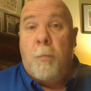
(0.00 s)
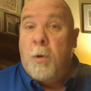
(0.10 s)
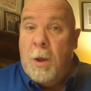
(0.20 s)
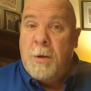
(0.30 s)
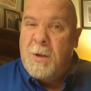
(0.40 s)

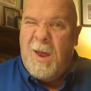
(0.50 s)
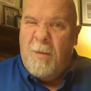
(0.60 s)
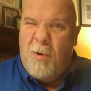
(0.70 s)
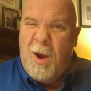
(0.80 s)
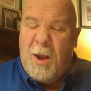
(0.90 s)
It takes a lot
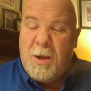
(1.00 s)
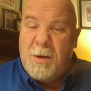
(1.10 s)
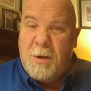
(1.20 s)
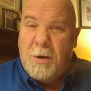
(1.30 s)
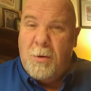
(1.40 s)
of
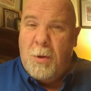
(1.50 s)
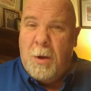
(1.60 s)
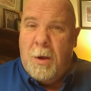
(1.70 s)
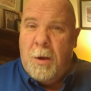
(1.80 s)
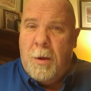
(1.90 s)
practice to do
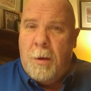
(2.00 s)
that,